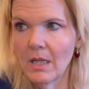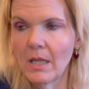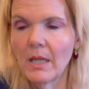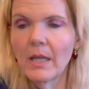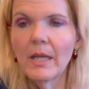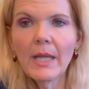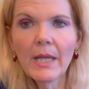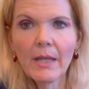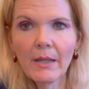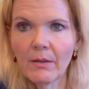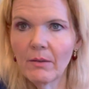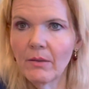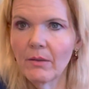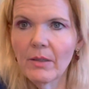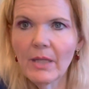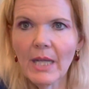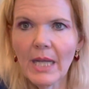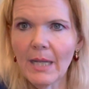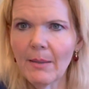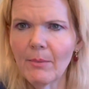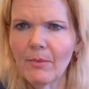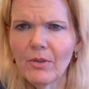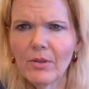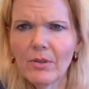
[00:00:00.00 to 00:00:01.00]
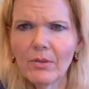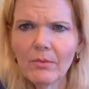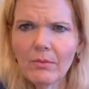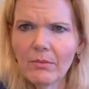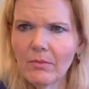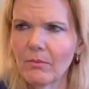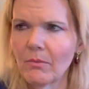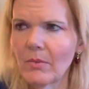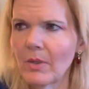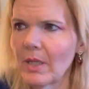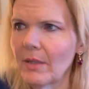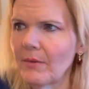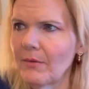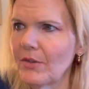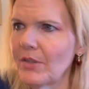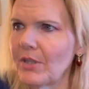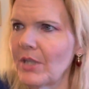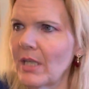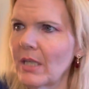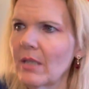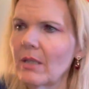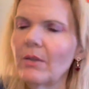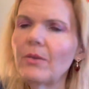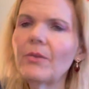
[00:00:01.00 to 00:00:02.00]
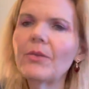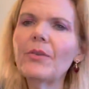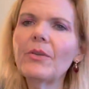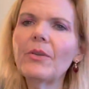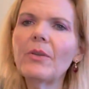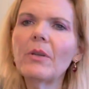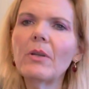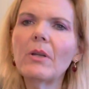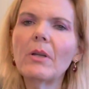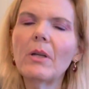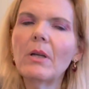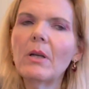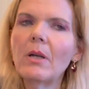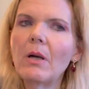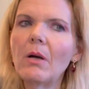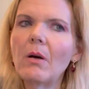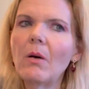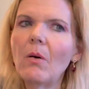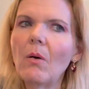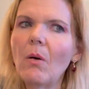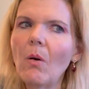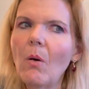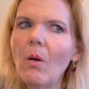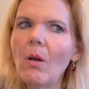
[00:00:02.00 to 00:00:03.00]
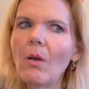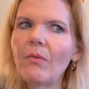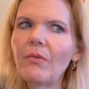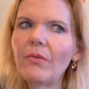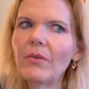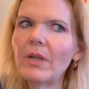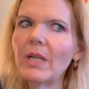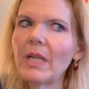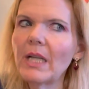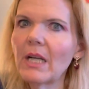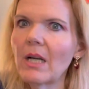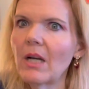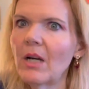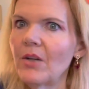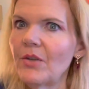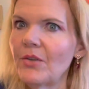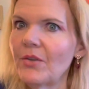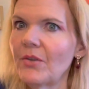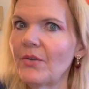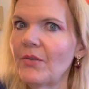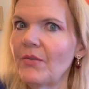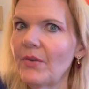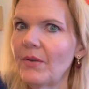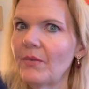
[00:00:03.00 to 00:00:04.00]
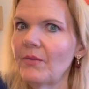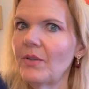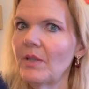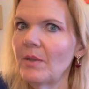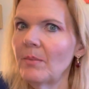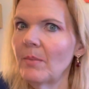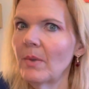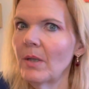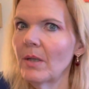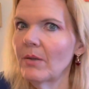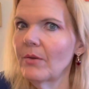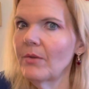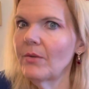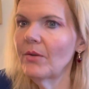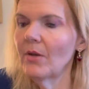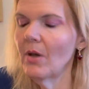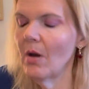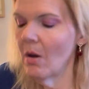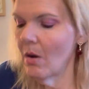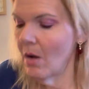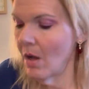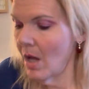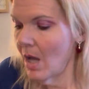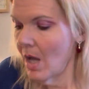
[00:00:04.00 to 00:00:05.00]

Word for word: yeah, and cable, whatever channels, all for like 150 a month. So